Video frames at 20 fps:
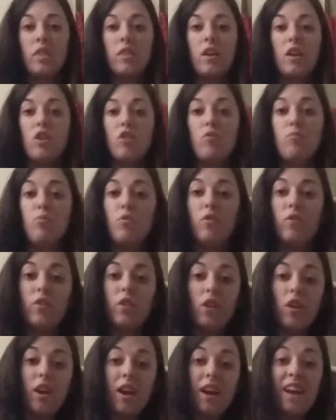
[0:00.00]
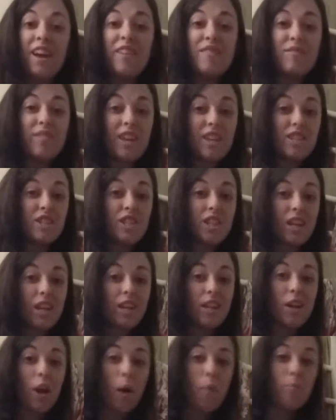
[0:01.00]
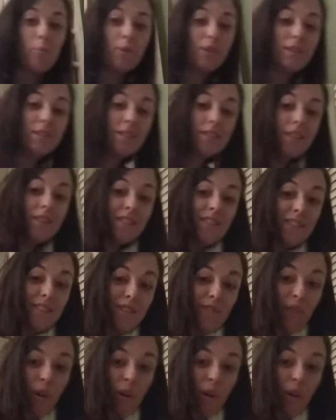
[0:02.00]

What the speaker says: that you move your fleshy encumbrances